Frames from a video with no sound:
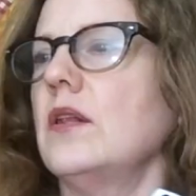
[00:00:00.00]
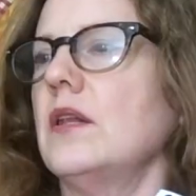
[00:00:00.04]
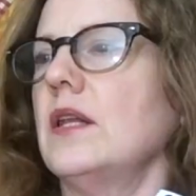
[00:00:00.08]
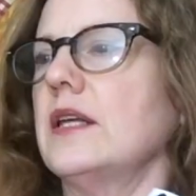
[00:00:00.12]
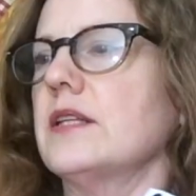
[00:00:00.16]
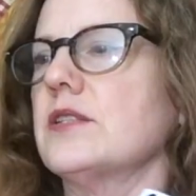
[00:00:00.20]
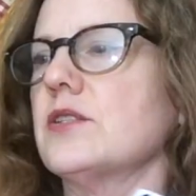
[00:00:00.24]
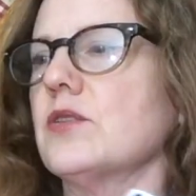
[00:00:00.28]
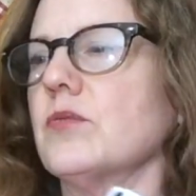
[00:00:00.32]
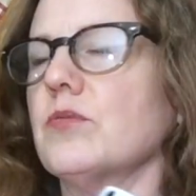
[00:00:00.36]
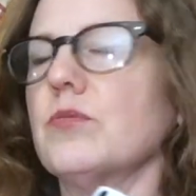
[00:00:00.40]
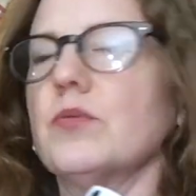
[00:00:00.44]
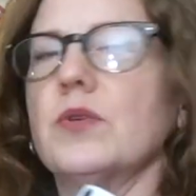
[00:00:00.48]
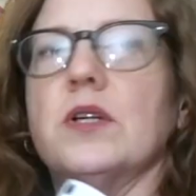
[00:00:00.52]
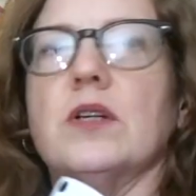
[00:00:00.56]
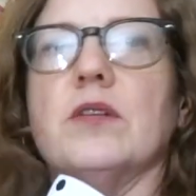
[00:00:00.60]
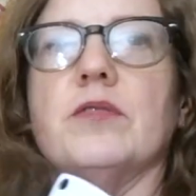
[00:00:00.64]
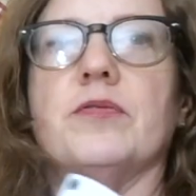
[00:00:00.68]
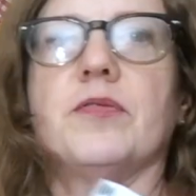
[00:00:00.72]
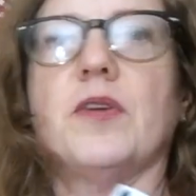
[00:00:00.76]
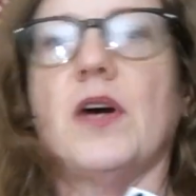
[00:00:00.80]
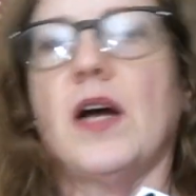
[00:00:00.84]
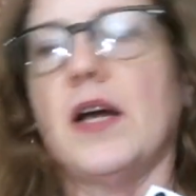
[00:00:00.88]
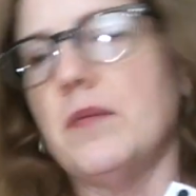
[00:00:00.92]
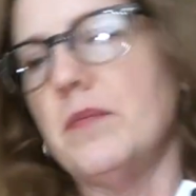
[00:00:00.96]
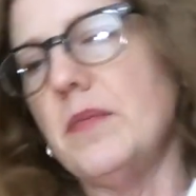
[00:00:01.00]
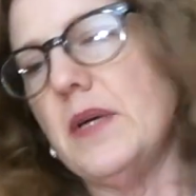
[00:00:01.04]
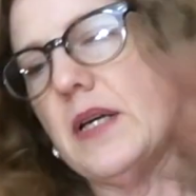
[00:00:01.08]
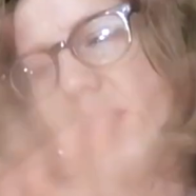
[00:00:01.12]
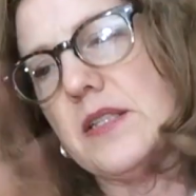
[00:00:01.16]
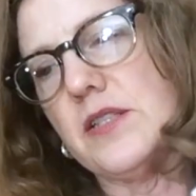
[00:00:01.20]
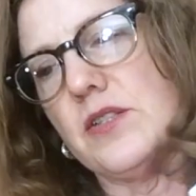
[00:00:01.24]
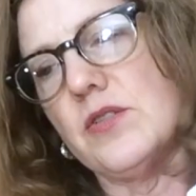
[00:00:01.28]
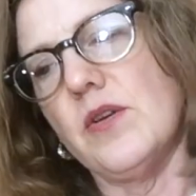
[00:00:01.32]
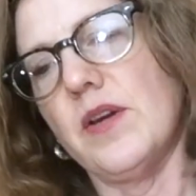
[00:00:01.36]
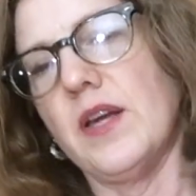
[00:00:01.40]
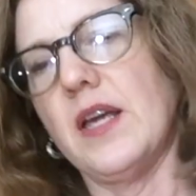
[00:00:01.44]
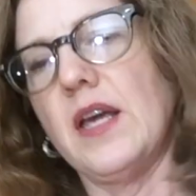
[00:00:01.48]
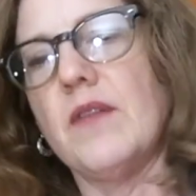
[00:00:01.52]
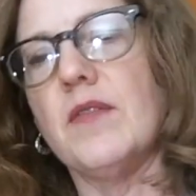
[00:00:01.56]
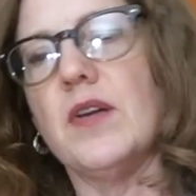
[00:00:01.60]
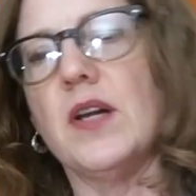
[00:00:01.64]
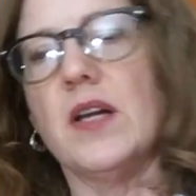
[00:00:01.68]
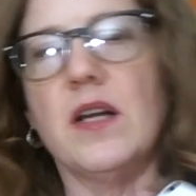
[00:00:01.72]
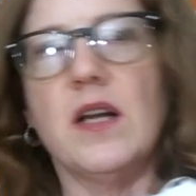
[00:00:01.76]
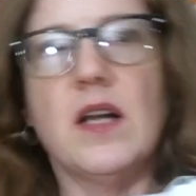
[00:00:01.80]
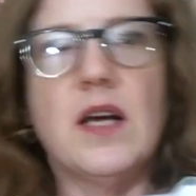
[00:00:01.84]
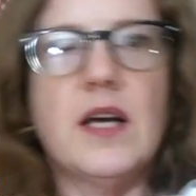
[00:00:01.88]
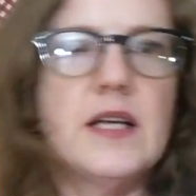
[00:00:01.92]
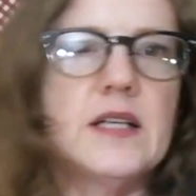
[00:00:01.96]
It's a real fine mist. So I gave it a
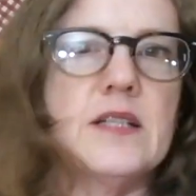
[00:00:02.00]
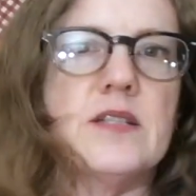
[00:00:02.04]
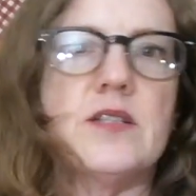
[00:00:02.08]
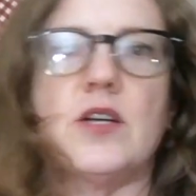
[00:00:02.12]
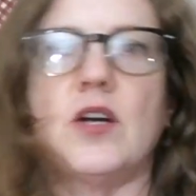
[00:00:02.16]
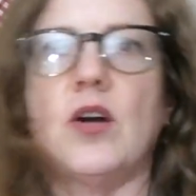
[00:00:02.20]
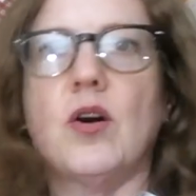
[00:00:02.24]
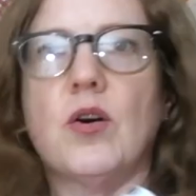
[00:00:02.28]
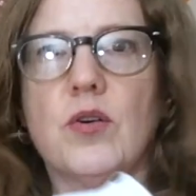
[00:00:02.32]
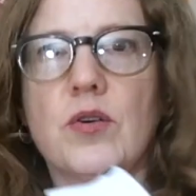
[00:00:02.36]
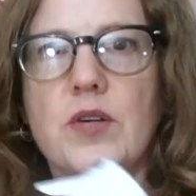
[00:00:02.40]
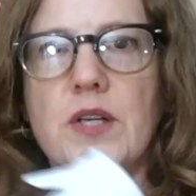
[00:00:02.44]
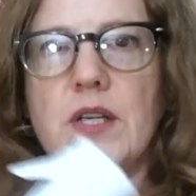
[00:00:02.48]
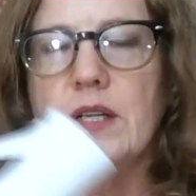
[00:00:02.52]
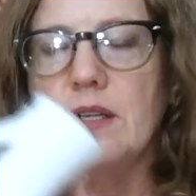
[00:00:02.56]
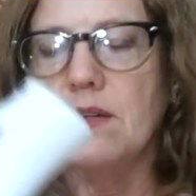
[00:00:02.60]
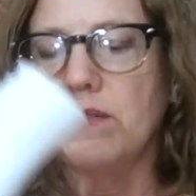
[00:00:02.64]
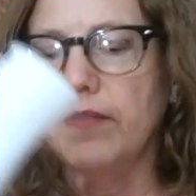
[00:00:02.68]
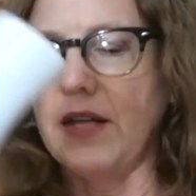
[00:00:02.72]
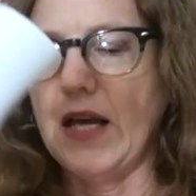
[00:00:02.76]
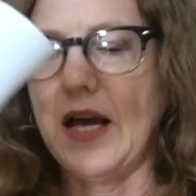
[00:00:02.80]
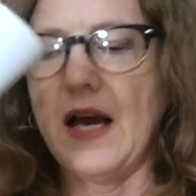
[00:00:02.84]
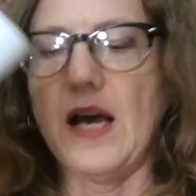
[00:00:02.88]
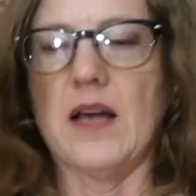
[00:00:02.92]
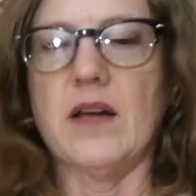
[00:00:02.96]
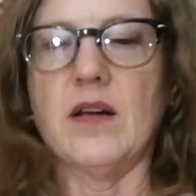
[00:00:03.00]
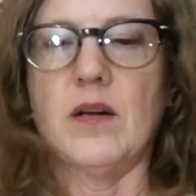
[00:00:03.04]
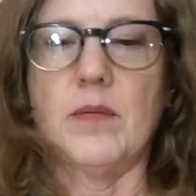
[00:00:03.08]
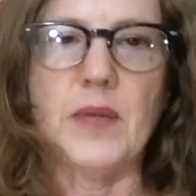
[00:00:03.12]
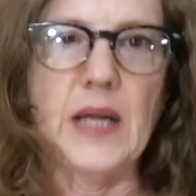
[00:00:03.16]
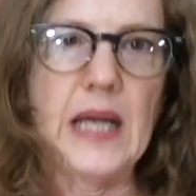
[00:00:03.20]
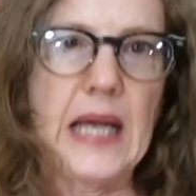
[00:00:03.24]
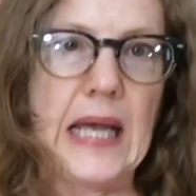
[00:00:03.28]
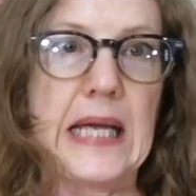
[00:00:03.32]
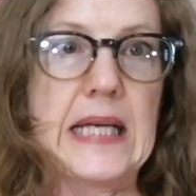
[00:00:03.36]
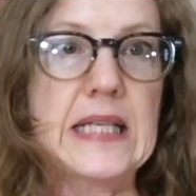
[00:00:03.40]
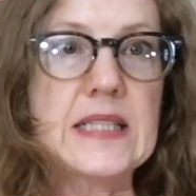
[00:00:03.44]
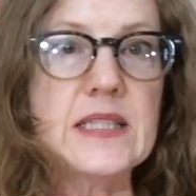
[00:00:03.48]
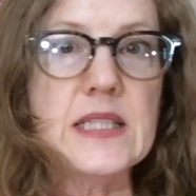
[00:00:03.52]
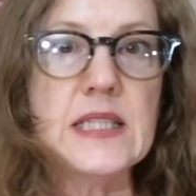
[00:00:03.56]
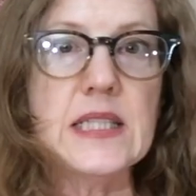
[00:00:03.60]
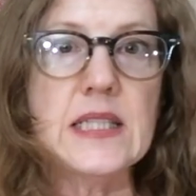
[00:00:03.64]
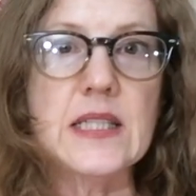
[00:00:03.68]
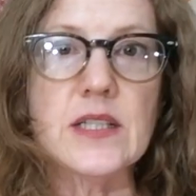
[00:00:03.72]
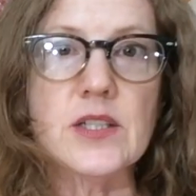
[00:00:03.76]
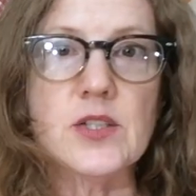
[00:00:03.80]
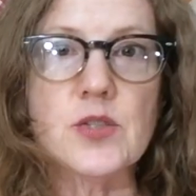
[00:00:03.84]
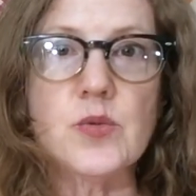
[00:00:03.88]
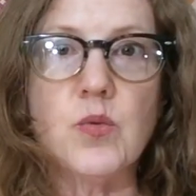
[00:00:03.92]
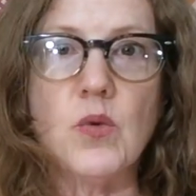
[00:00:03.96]
nice coating of that on my
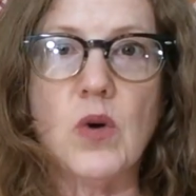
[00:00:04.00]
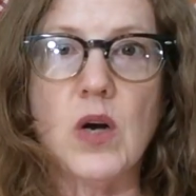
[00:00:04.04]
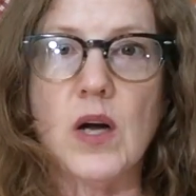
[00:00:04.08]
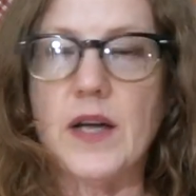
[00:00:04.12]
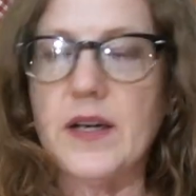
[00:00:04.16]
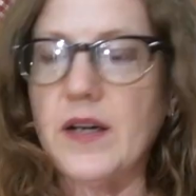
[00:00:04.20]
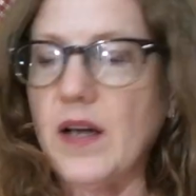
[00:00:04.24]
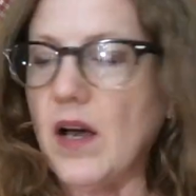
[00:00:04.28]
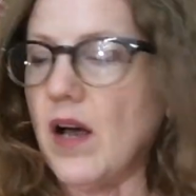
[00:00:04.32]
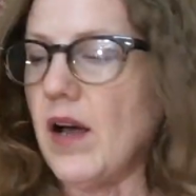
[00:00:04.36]
18-inch wide